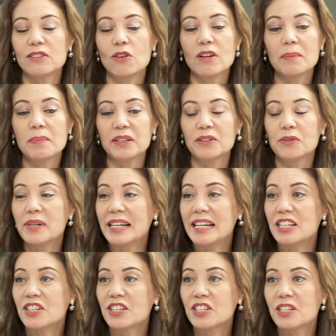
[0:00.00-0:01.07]
all about the
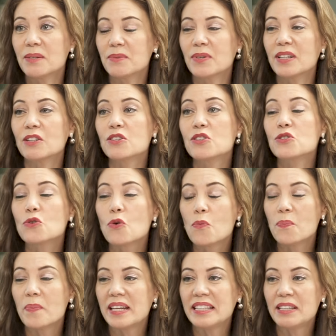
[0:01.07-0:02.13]
relationships, right? There's so
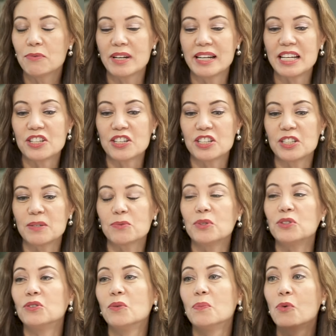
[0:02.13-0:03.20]
many relationships
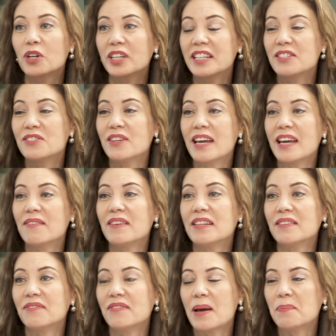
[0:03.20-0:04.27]
when the more kids you have in
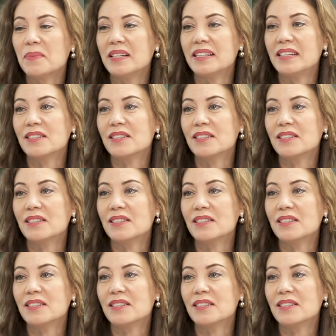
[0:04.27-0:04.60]
the family